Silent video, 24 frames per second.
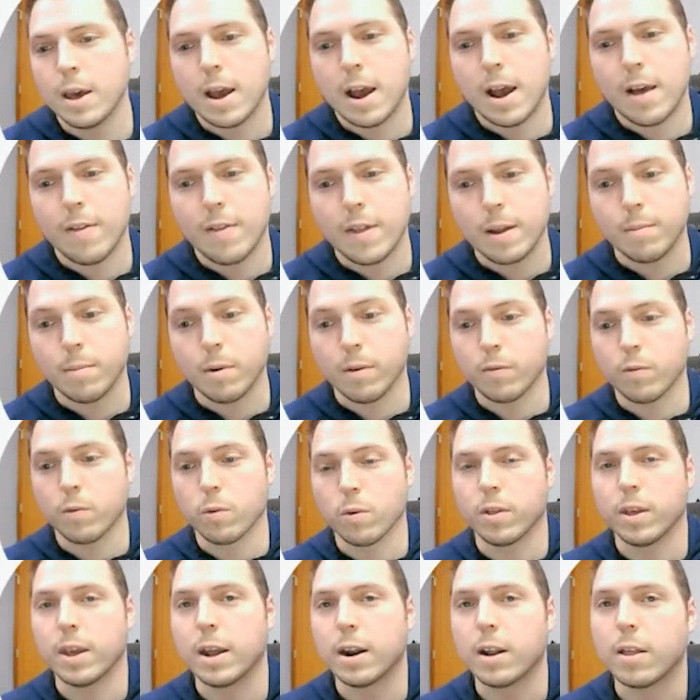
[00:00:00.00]
And then before
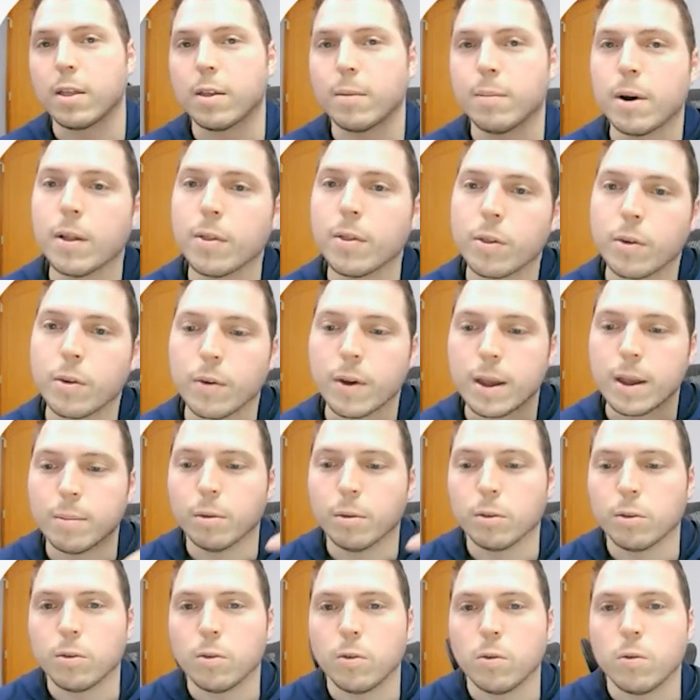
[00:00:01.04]
the end of the month, you're
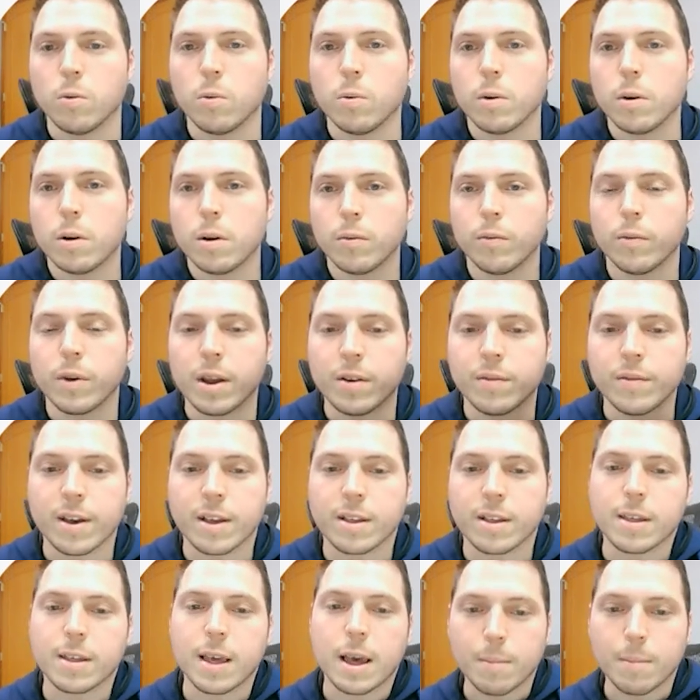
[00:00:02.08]
able to
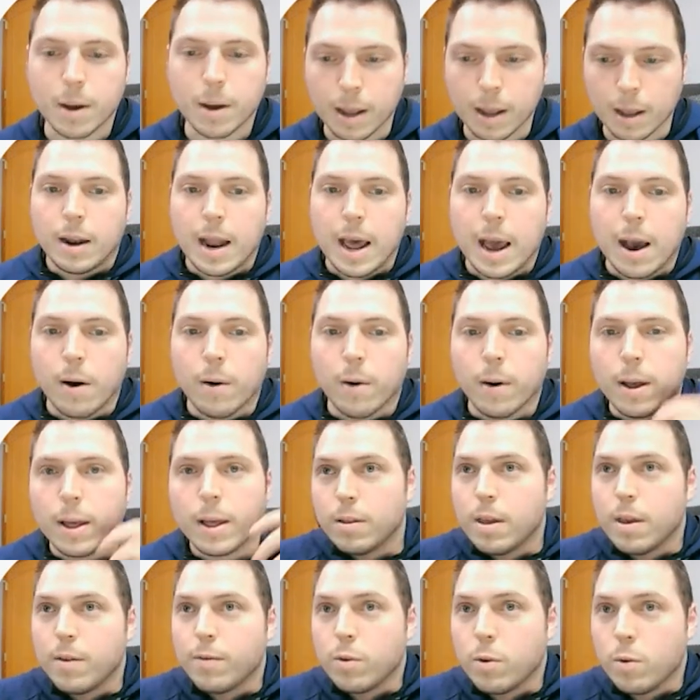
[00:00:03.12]
reinvest that money. Now,
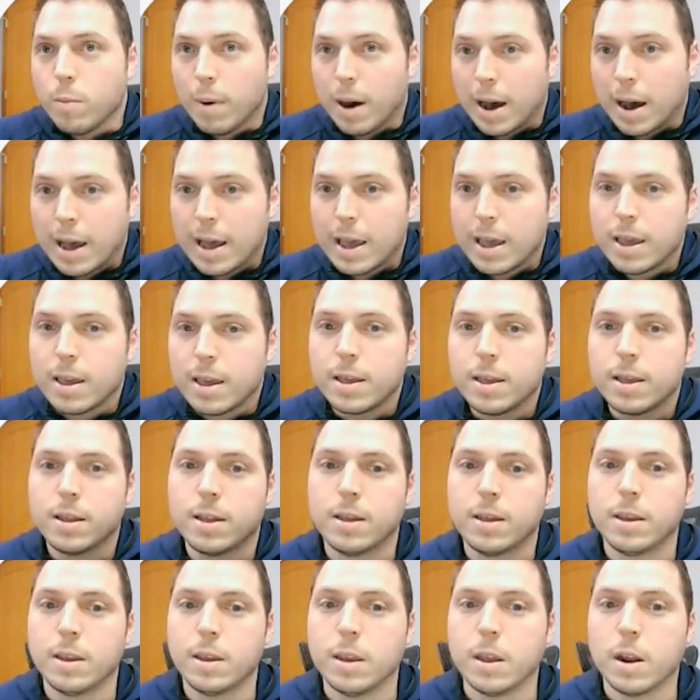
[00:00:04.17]
if you buy,
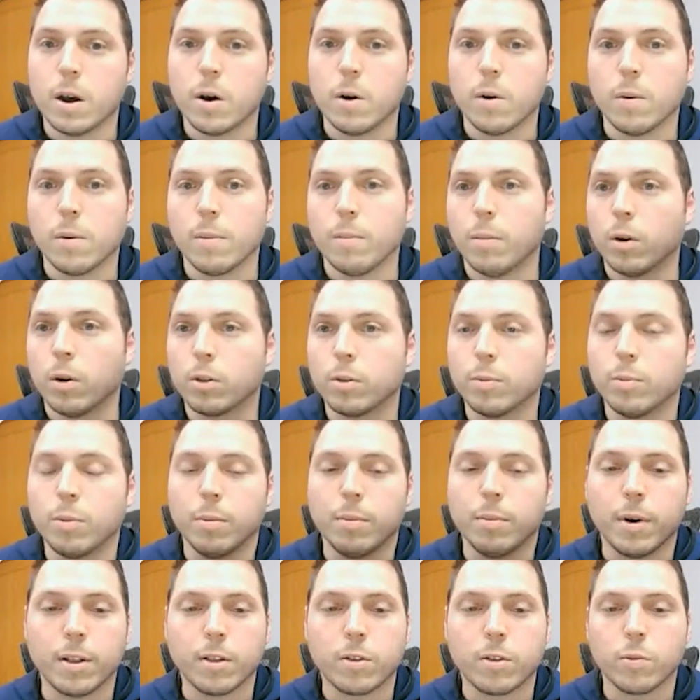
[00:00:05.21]
multiple
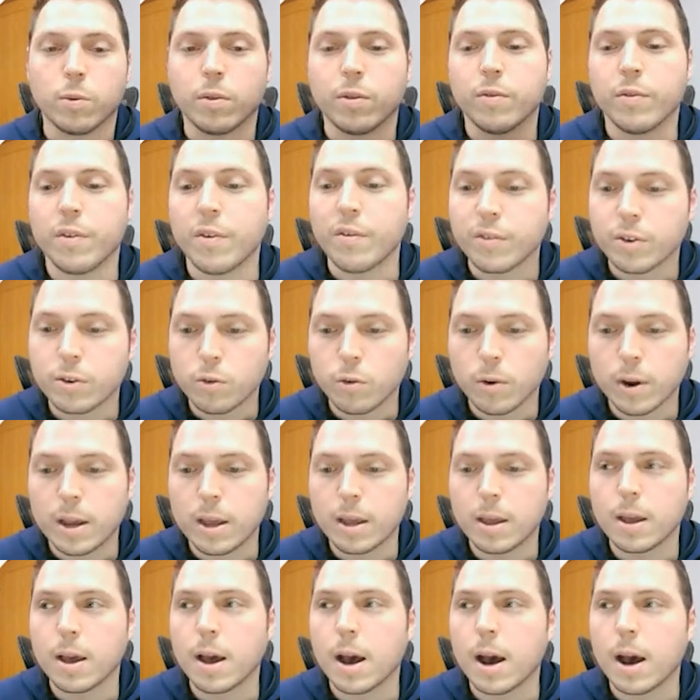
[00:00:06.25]
months worth of inventory